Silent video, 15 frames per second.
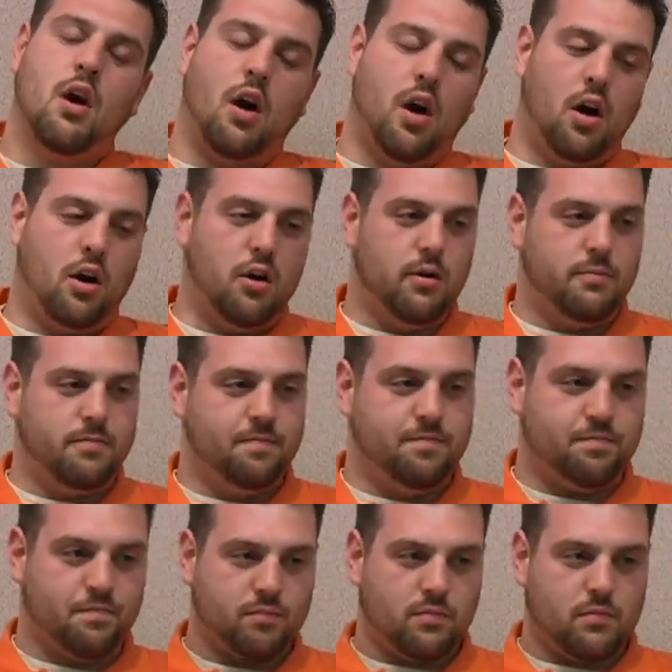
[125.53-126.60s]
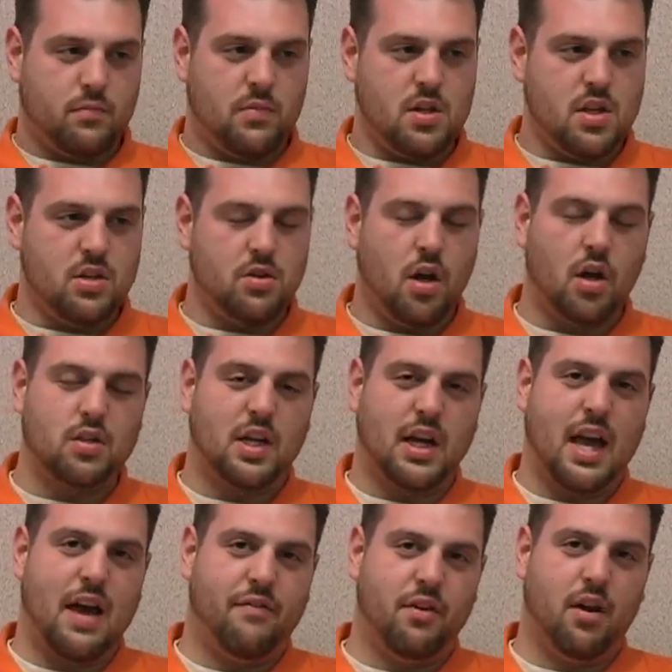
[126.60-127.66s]
Um, as long as I
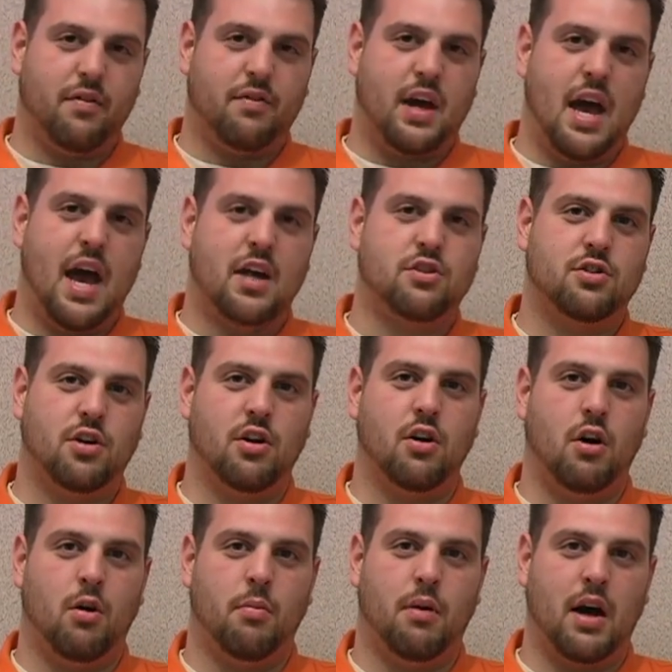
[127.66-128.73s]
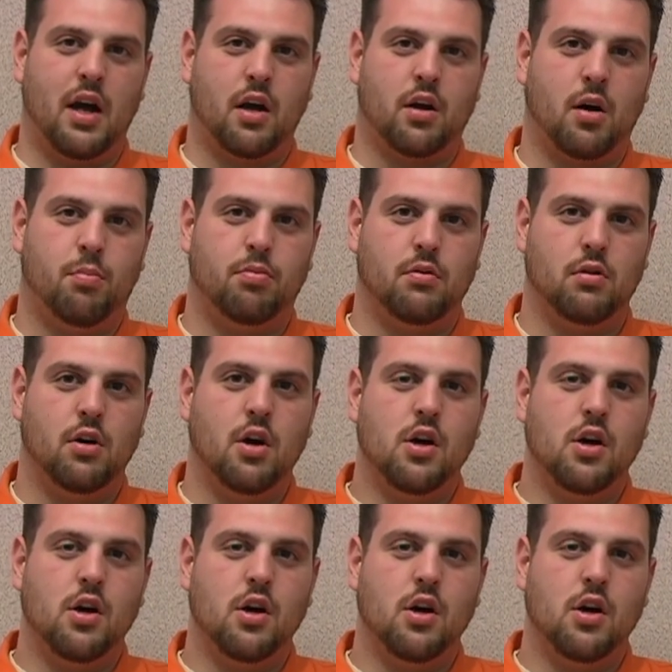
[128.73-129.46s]
have enough cash to you know buy a couple